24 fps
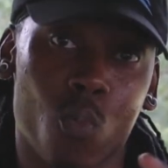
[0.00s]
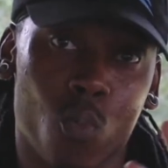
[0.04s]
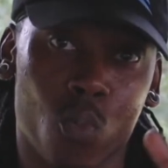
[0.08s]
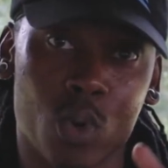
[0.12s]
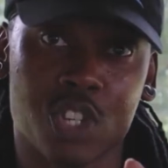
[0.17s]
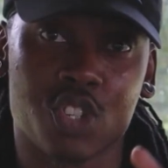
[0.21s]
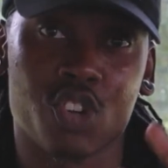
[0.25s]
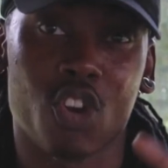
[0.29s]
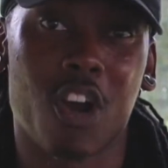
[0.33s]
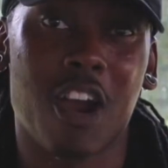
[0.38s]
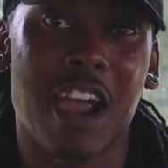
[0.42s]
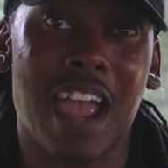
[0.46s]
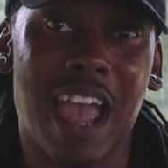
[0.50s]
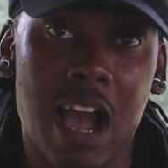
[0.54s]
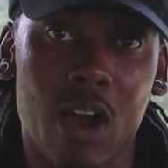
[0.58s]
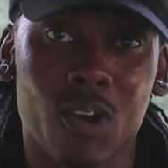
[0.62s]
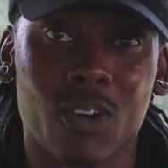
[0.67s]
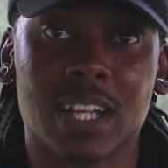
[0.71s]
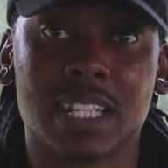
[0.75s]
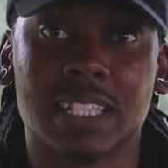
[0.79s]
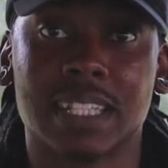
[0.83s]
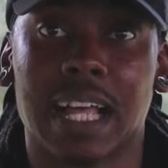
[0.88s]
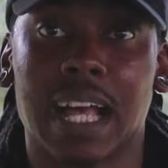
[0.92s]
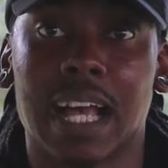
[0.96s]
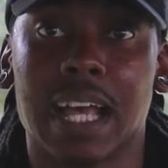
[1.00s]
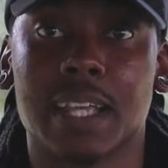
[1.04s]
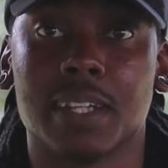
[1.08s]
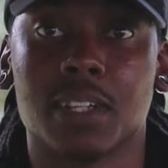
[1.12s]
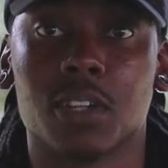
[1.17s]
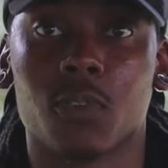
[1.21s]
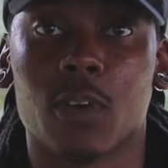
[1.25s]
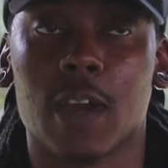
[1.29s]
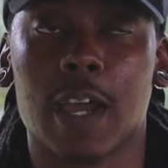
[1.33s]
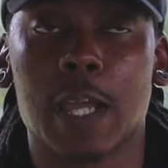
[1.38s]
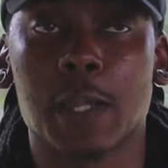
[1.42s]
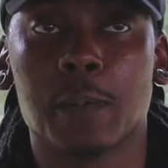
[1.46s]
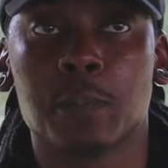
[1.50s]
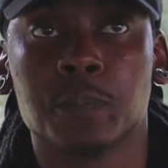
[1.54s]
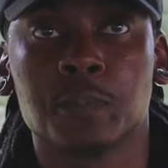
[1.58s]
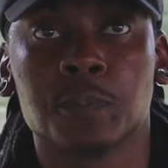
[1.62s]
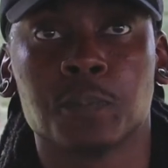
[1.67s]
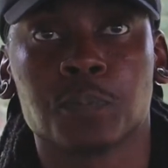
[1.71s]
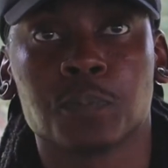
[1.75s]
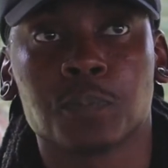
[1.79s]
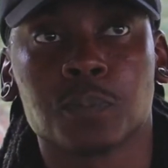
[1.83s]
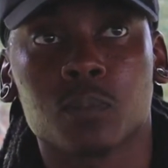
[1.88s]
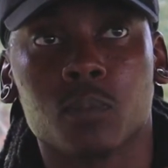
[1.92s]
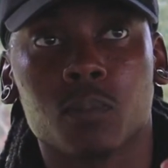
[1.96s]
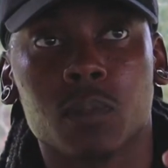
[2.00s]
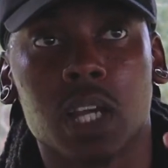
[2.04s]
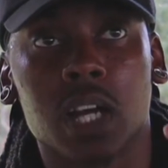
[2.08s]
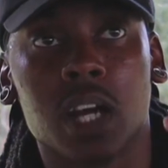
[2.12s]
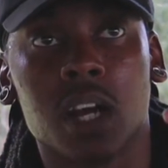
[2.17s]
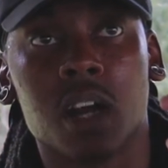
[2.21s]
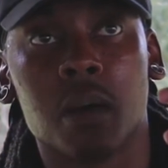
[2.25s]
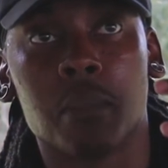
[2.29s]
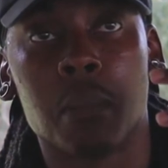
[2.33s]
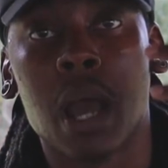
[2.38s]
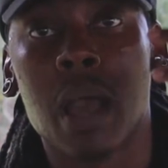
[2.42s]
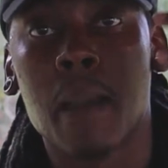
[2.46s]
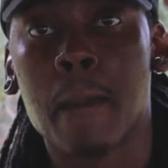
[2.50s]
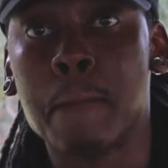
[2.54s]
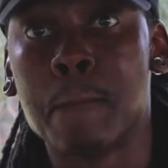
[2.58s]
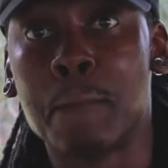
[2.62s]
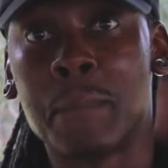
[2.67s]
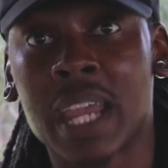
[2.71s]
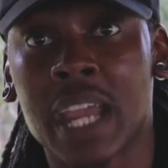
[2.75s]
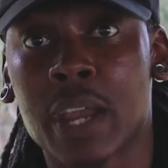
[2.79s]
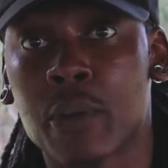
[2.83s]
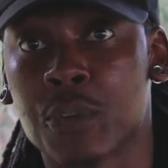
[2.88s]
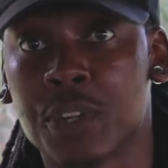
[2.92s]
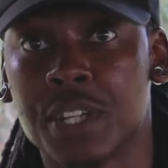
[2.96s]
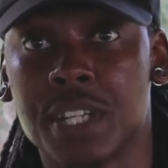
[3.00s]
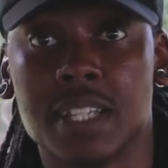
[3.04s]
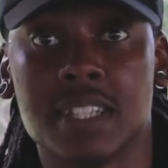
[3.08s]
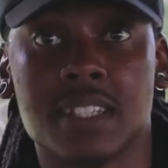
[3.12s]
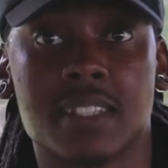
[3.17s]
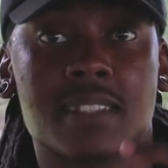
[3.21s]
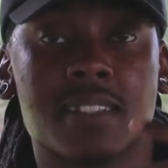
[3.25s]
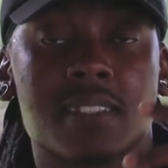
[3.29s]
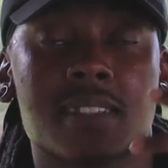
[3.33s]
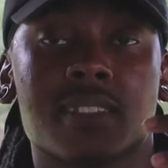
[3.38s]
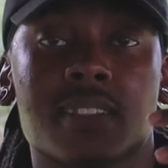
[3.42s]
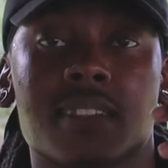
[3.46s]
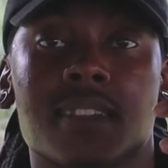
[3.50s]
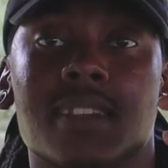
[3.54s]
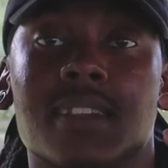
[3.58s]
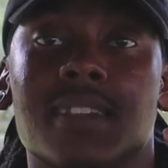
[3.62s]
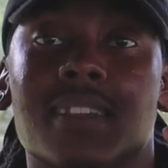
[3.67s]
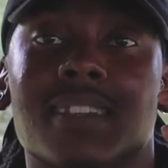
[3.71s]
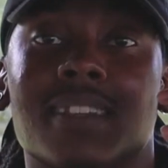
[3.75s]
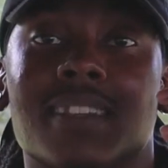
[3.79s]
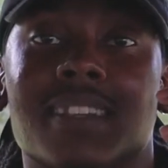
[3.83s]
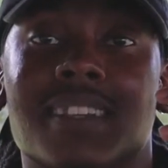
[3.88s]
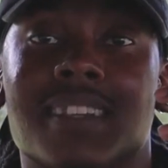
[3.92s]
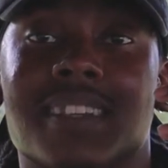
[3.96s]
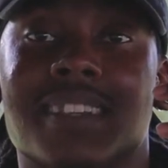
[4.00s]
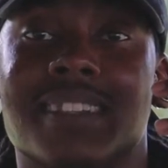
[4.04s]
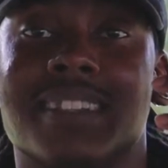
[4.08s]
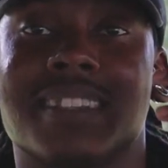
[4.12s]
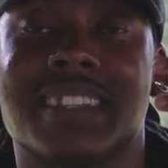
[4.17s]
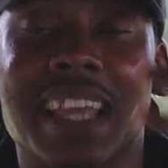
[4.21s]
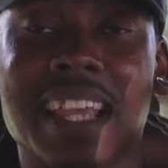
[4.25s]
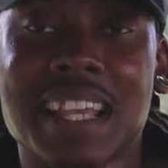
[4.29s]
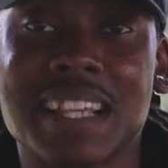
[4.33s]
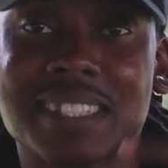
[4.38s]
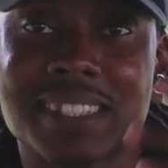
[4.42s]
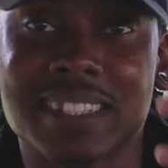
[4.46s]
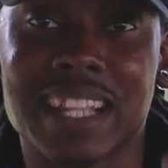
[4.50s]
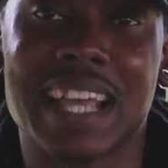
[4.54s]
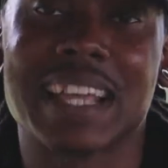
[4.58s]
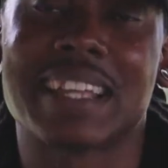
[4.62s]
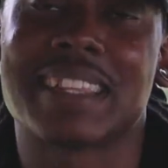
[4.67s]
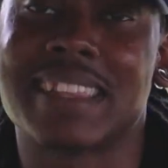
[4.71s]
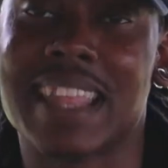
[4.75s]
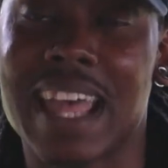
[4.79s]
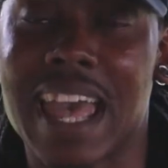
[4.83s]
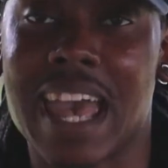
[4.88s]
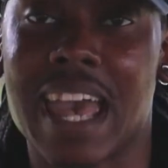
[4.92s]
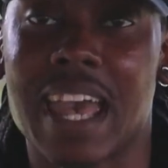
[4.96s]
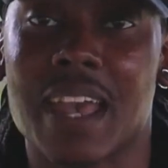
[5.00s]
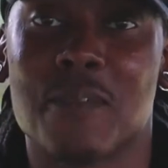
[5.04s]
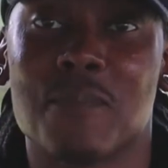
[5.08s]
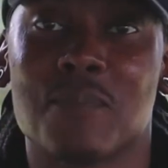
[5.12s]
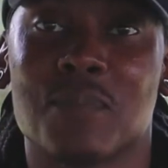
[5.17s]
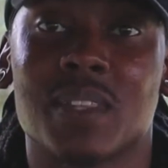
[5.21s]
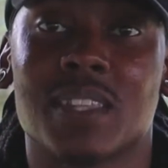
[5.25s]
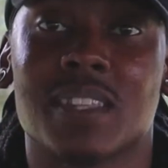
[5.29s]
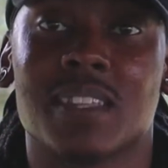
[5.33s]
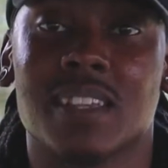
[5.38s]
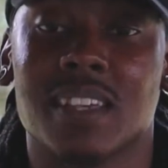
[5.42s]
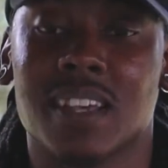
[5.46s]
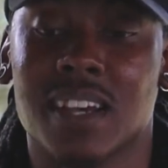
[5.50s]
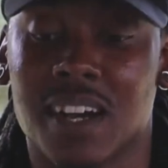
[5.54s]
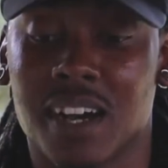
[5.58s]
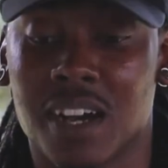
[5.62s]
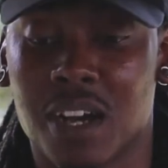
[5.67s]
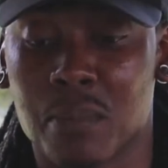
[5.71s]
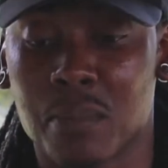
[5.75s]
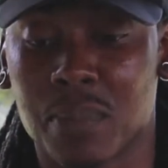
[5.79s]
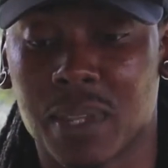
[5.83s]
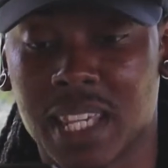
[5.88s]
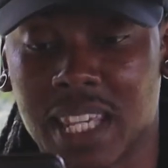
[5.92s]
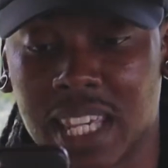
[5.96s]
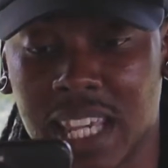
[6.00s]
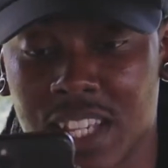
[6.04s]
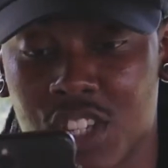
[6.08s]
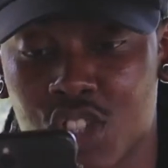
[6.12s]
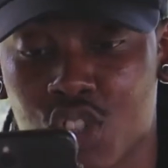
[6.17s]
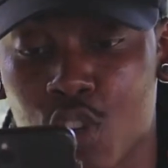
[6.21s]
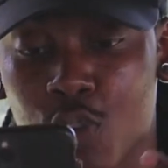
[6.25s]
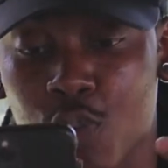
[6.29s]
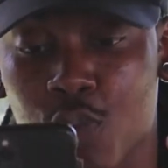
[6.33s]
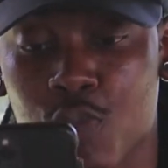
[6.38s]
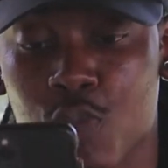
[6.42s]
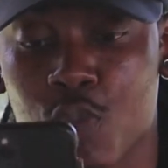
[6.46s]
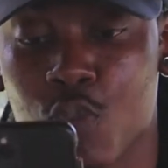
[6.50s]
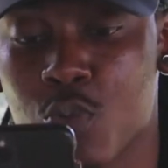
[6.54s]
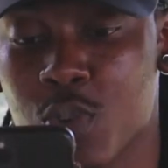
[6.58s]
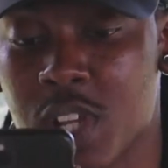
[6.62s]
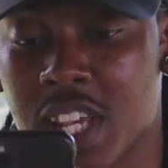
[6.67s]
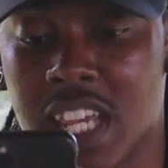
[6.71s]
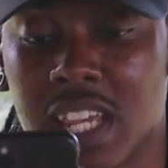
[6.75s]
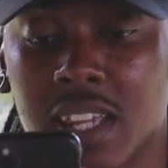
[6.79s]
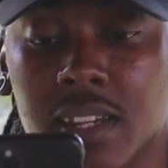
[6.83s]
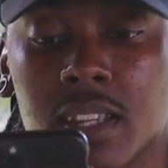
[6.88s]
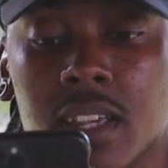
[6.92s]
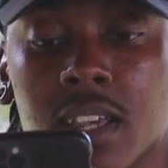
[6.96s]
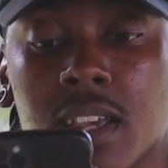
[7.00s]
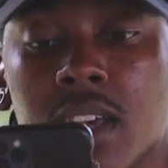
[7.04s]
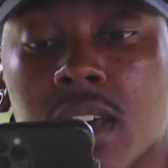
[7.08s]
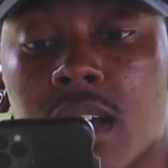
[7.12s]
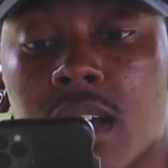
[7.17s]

which are alkaline, all right? Berries, things like that. Get your fruit in.